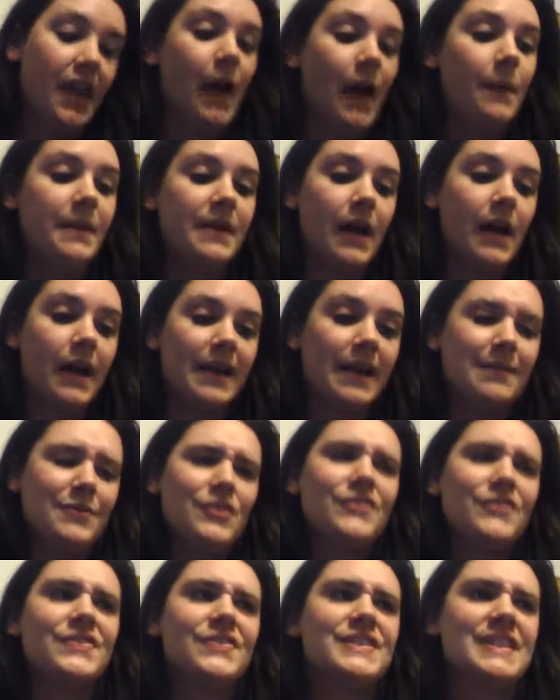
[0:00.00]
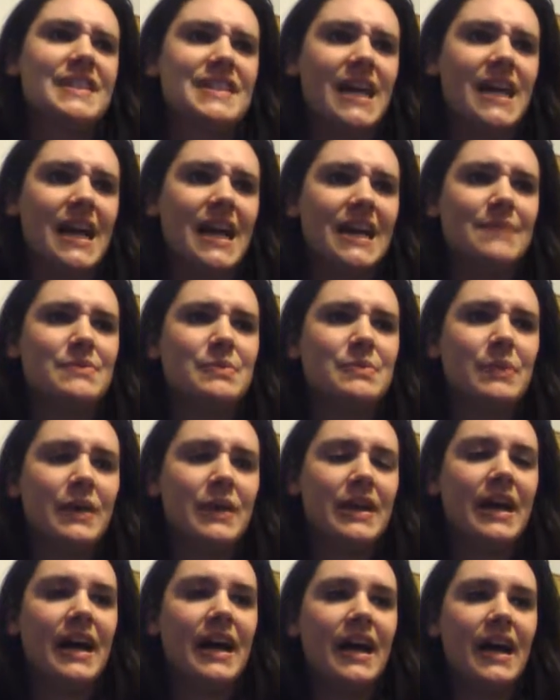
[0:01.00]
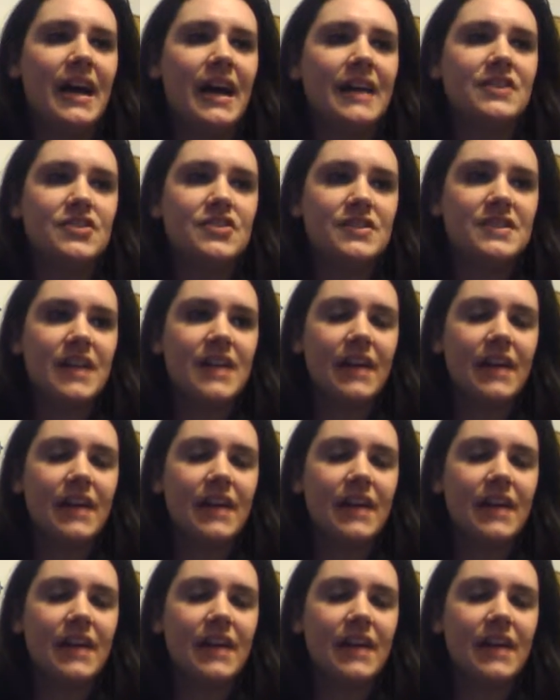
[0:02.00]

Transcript: I mean, I am nervous at times, but I just,